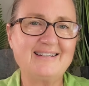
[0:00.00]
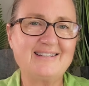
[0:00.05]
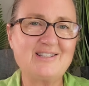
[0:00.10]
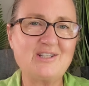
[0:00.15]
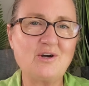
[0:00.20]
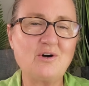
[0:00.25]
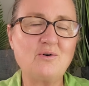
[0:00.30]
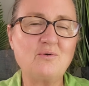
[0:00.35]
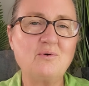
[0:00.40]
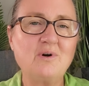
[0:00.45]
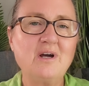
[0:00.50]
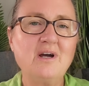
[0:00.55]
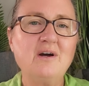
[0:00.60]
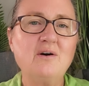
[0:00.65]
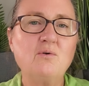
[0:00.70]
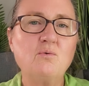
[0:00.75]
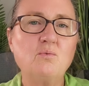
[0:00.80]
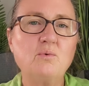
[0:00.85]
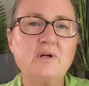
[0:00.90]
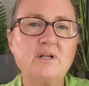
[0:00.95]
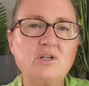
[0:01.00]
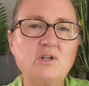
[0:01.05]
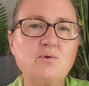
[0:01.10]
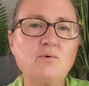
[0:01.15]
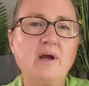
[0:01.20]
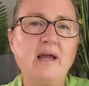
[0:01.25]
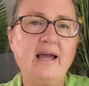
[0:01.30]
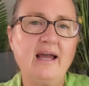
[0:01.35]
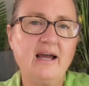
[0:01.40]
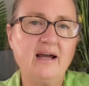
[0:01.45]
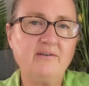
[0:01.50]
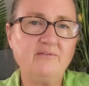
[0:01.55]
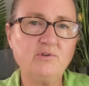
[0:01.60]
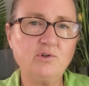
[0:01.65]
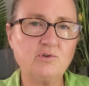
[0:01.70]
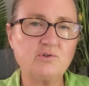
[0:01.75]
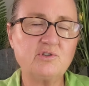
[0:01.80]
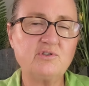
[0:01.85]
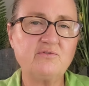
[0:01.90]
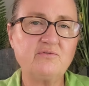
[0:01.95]
So when you have
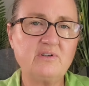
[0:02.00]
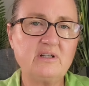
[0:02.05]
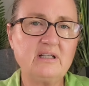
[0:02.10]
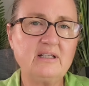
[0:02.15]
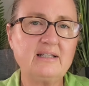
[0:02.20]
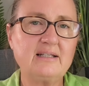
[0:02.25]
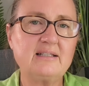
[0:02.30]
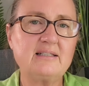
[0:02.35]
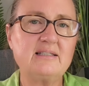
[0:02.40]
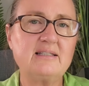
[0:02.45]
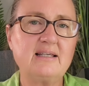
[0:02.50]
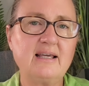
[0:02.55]
those feelings,